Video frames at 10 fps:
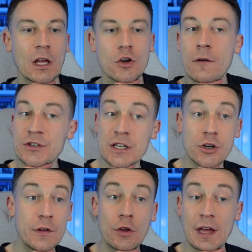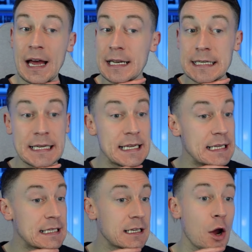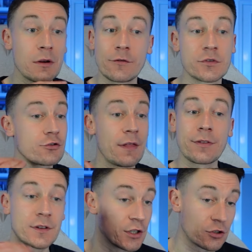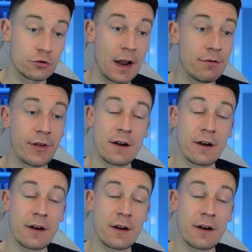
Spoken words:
Kovacic, on the other hand, is going from strength to strength.